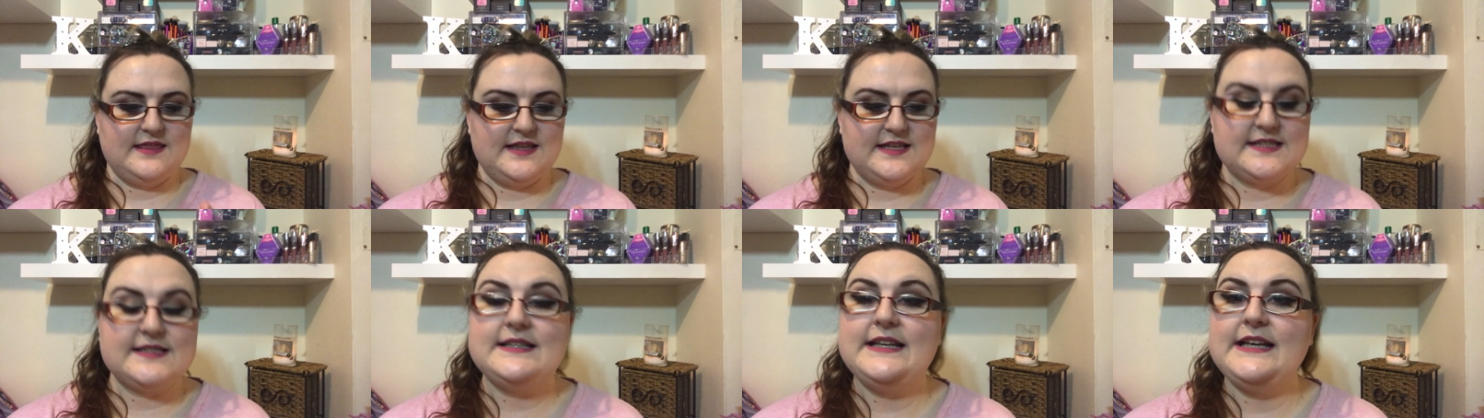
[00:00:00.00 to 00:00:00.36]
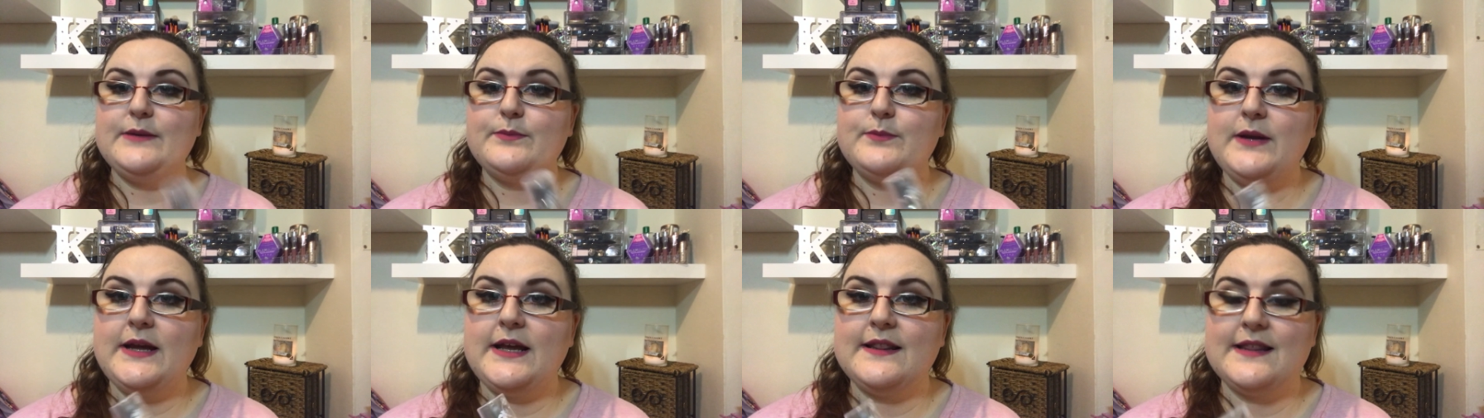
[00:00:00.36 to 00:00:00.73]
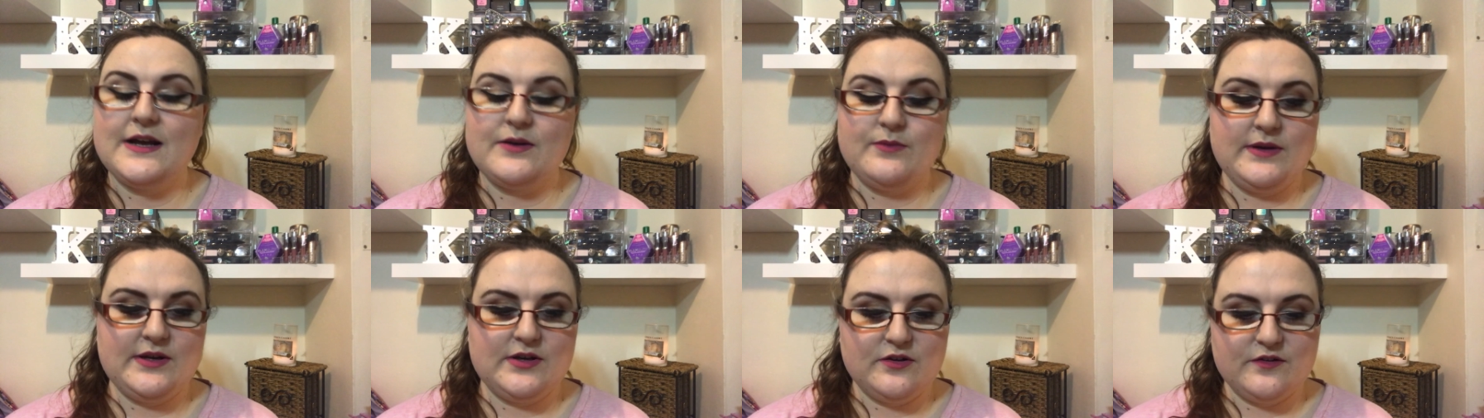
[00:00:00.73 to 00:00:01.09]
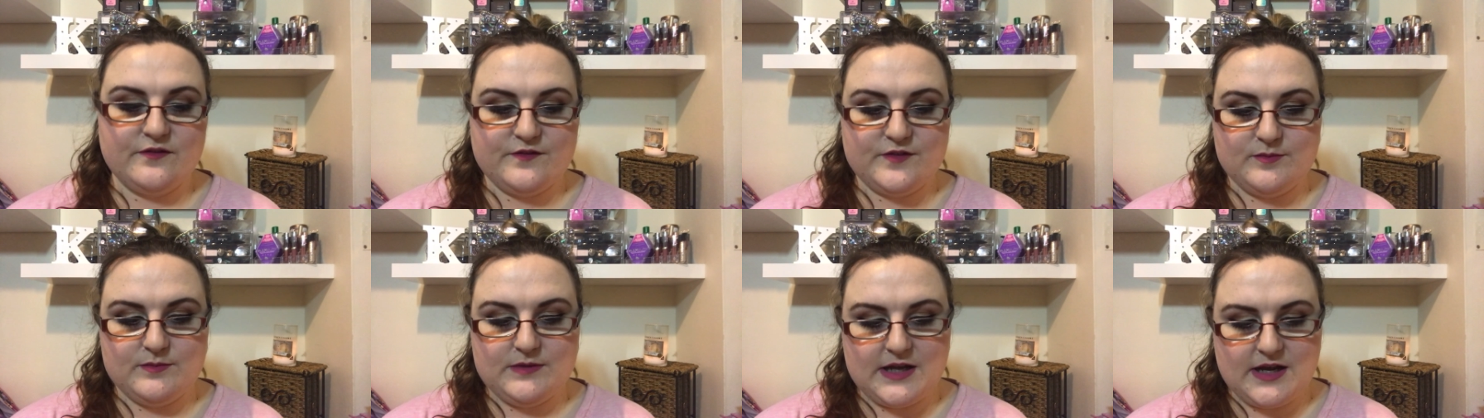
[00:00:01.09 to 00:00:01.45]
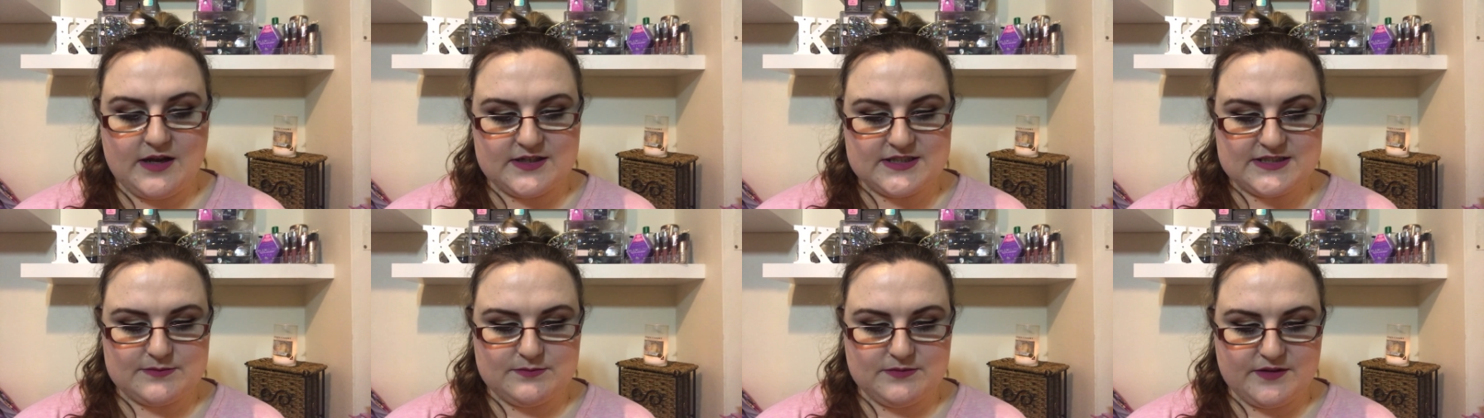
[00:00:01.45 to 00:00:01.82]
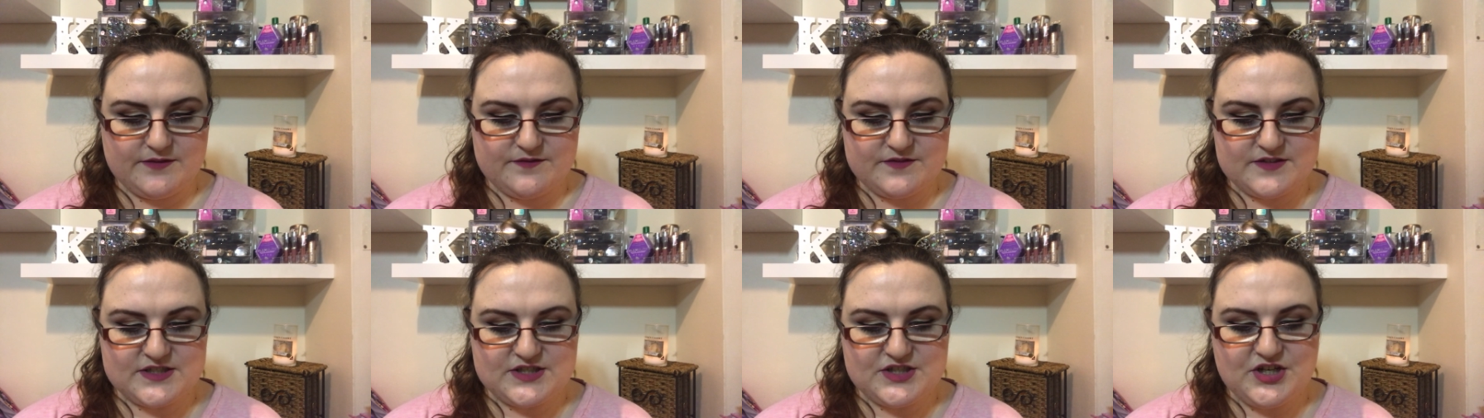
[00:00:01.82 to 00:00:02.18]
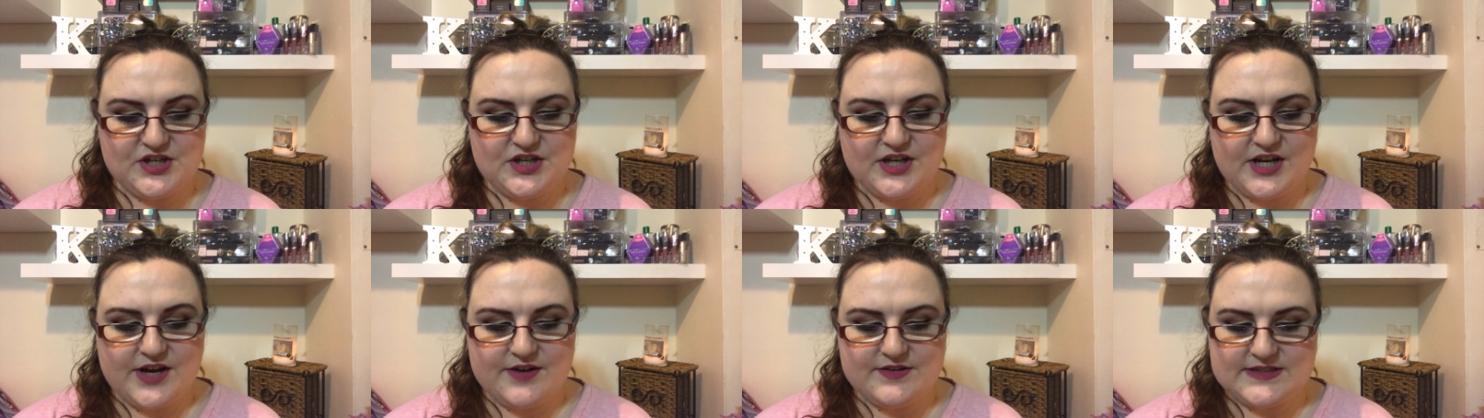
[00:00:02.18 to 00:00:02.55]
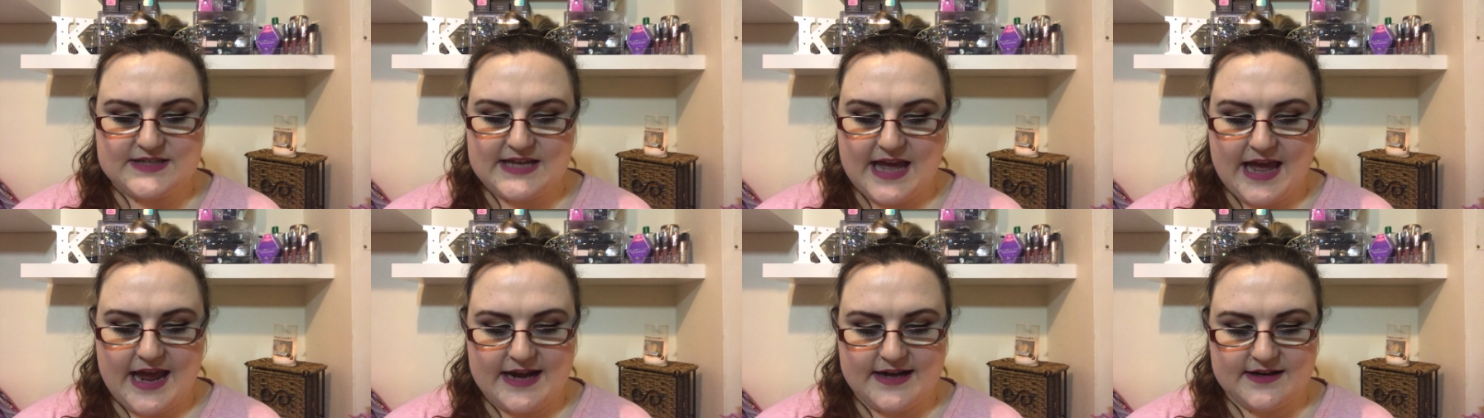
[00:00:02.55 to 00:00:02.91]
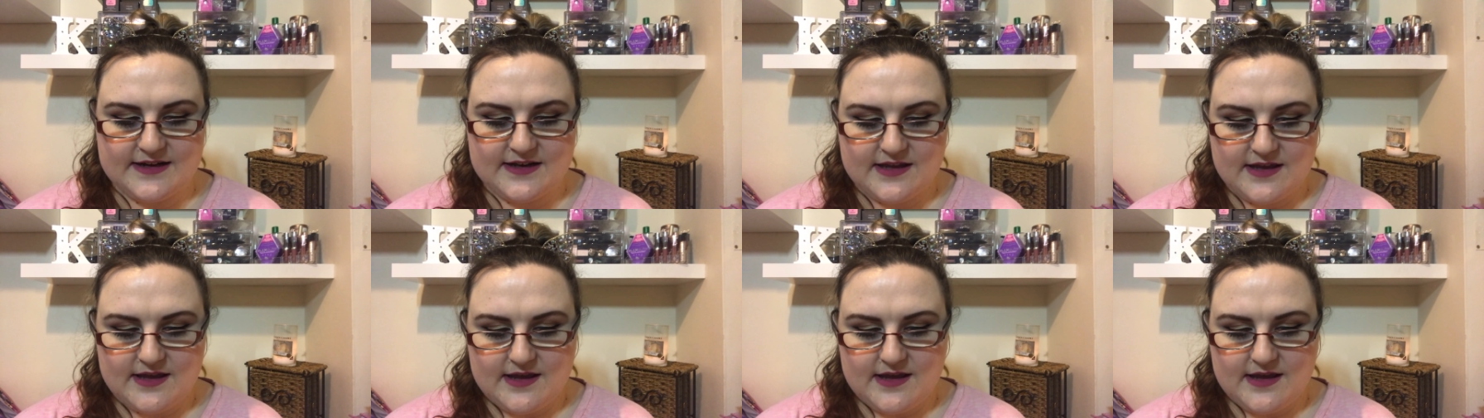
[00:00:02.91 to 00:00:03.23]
the sneak peek that we got from last month, Studio 10